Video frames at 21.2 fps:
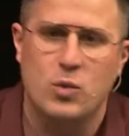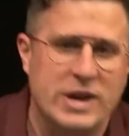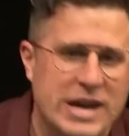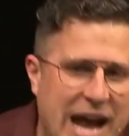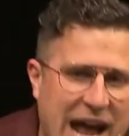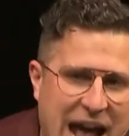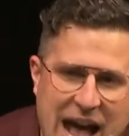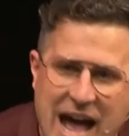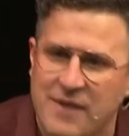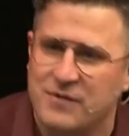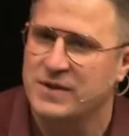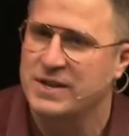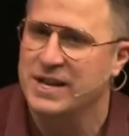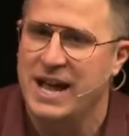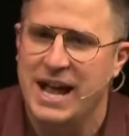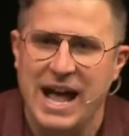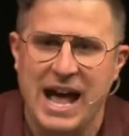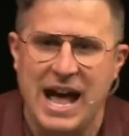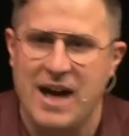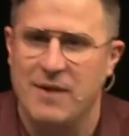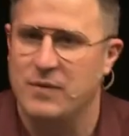we have to
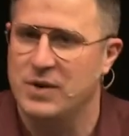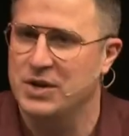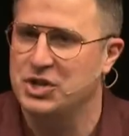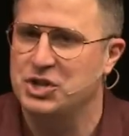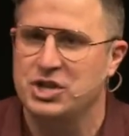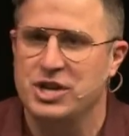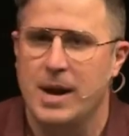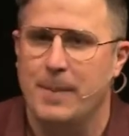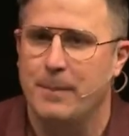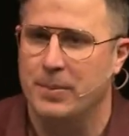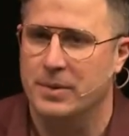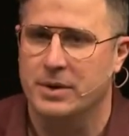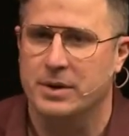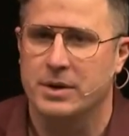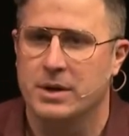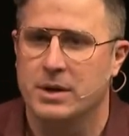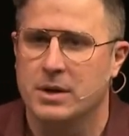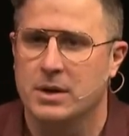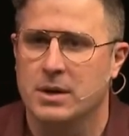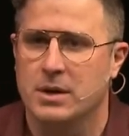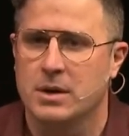have a shepherd.
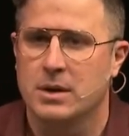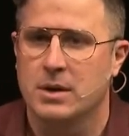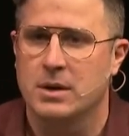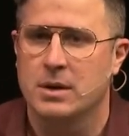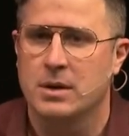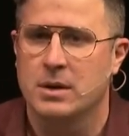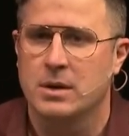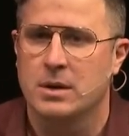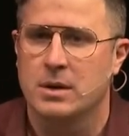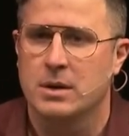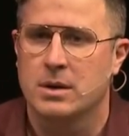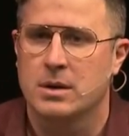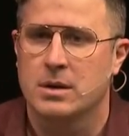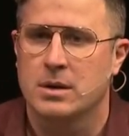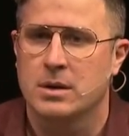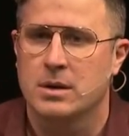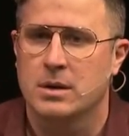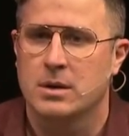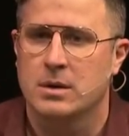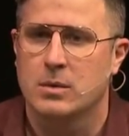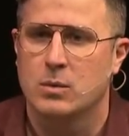
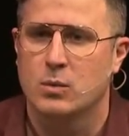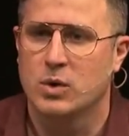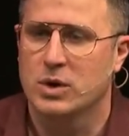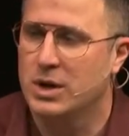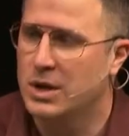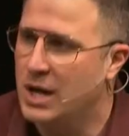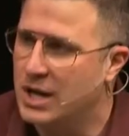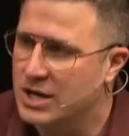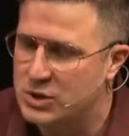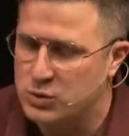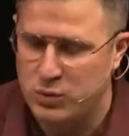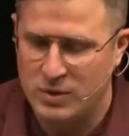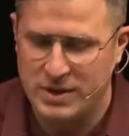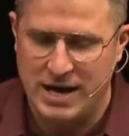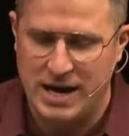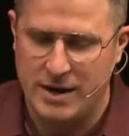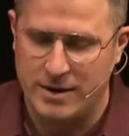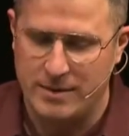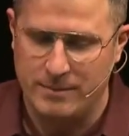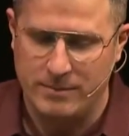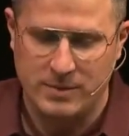We're lunch
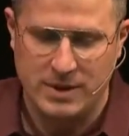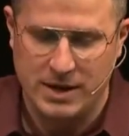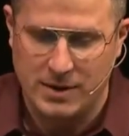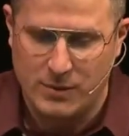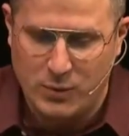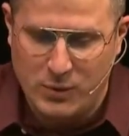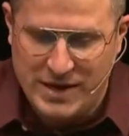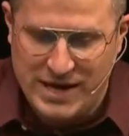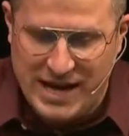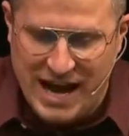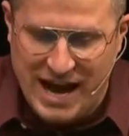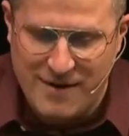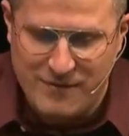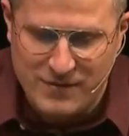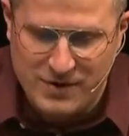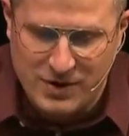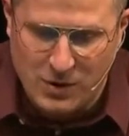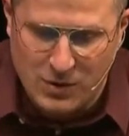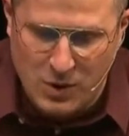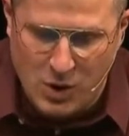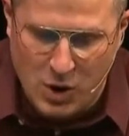without him. Like we have
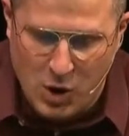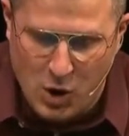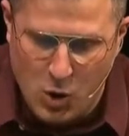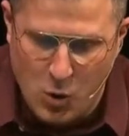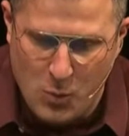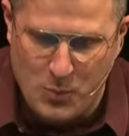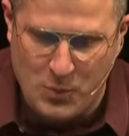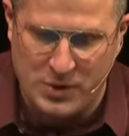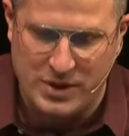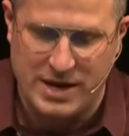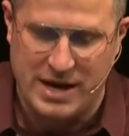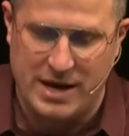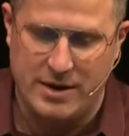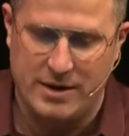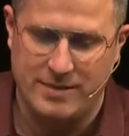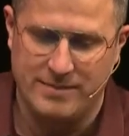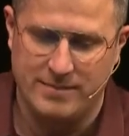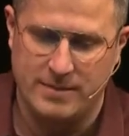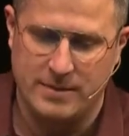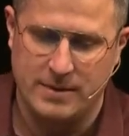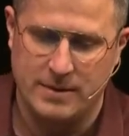no hope without
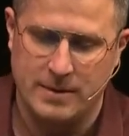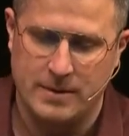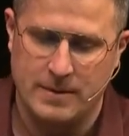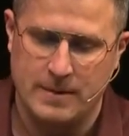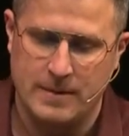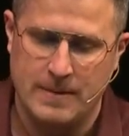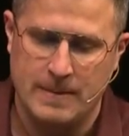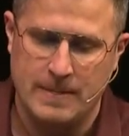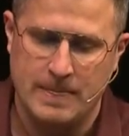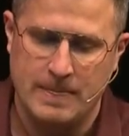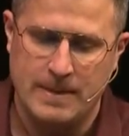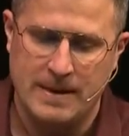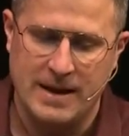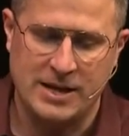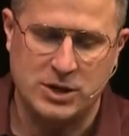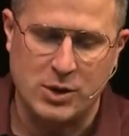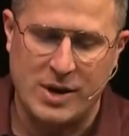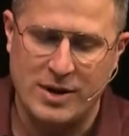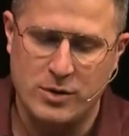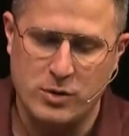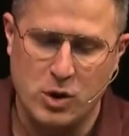him.
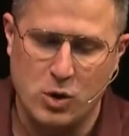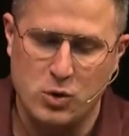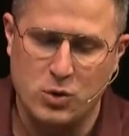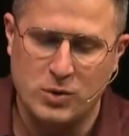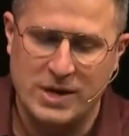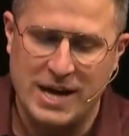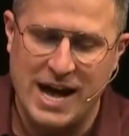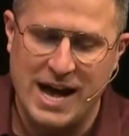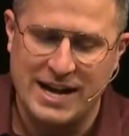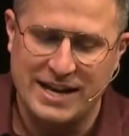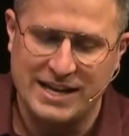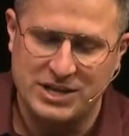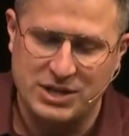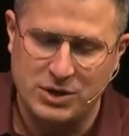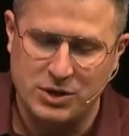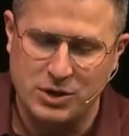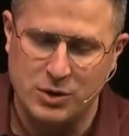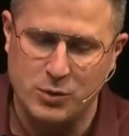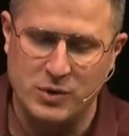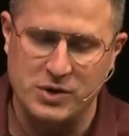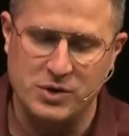And so I don't know who God is
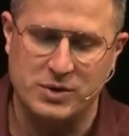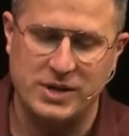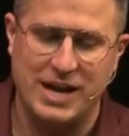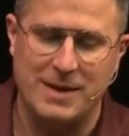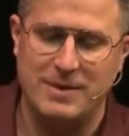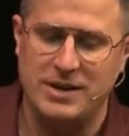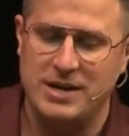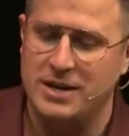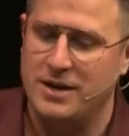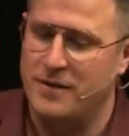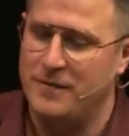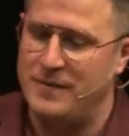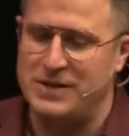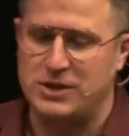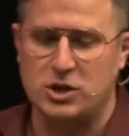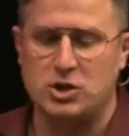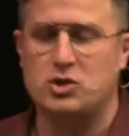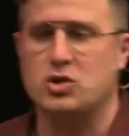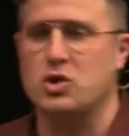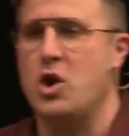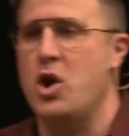to you when you came in here, if he's
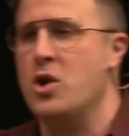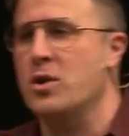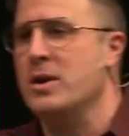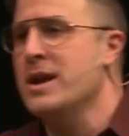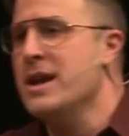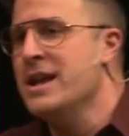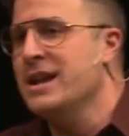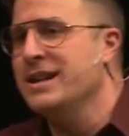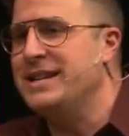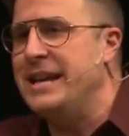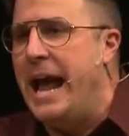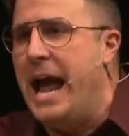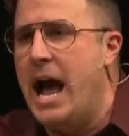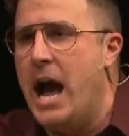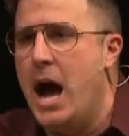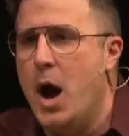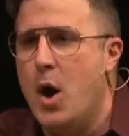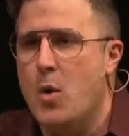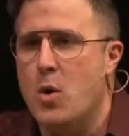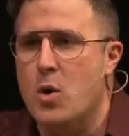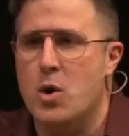a strong
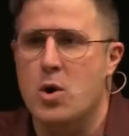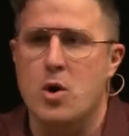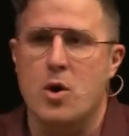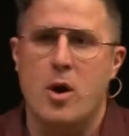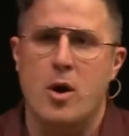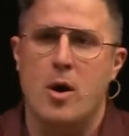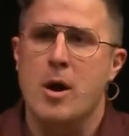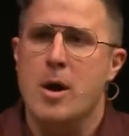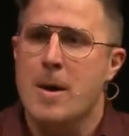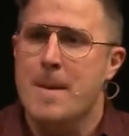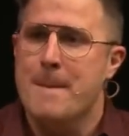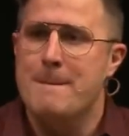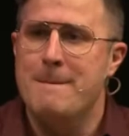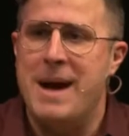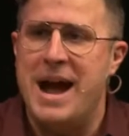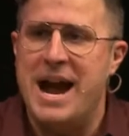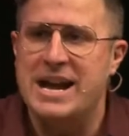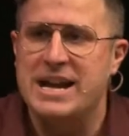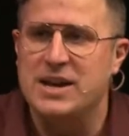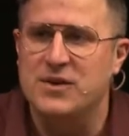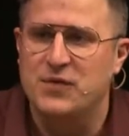tower or
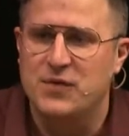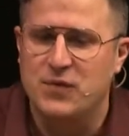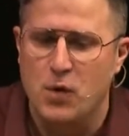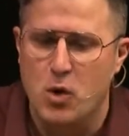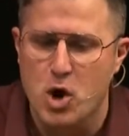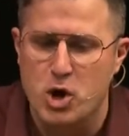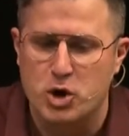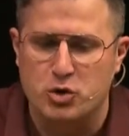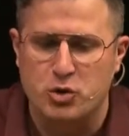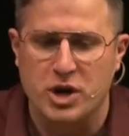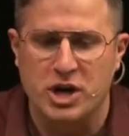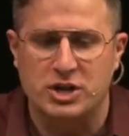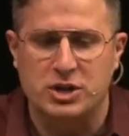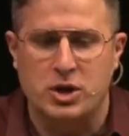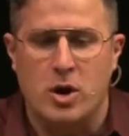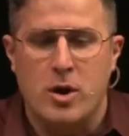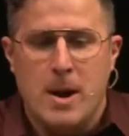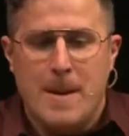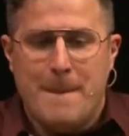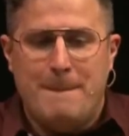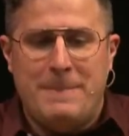mighty fortress
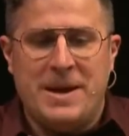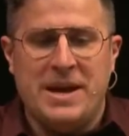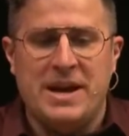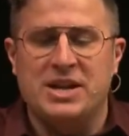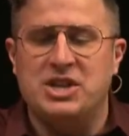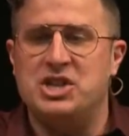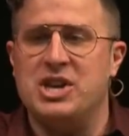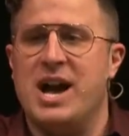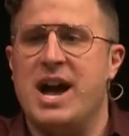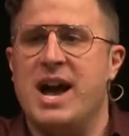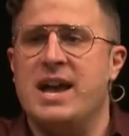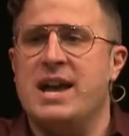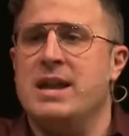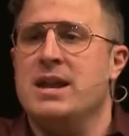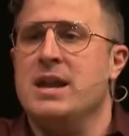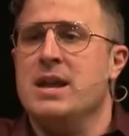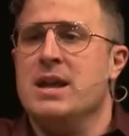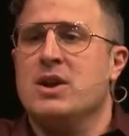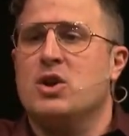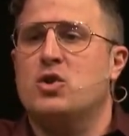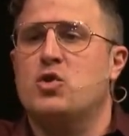or big giant
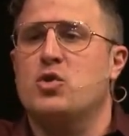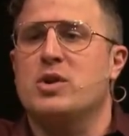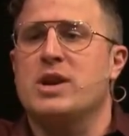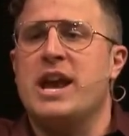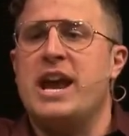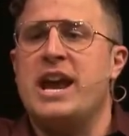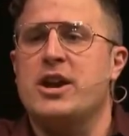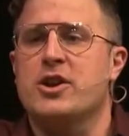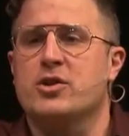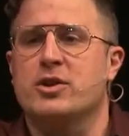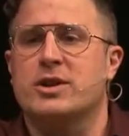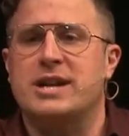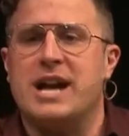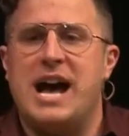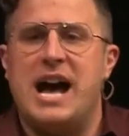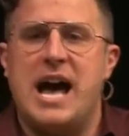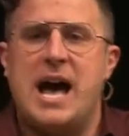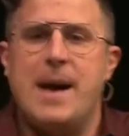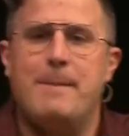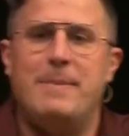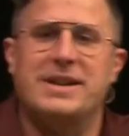creator
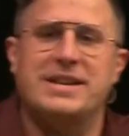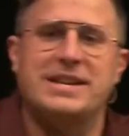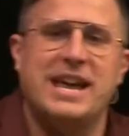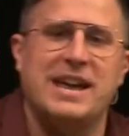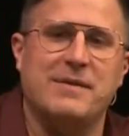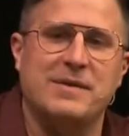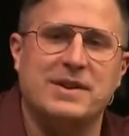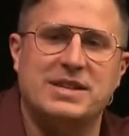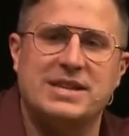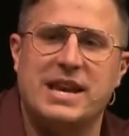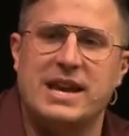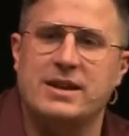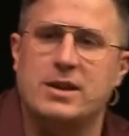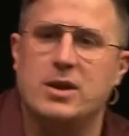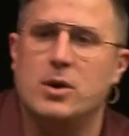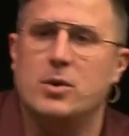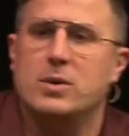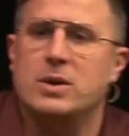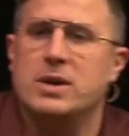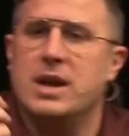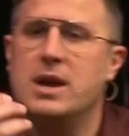God, but David is saying,
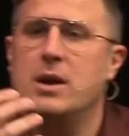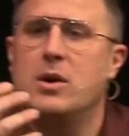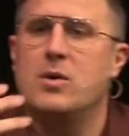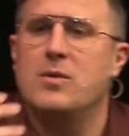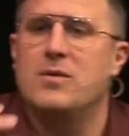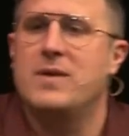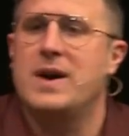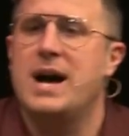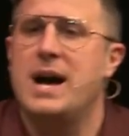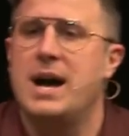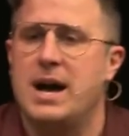No, Yehovah,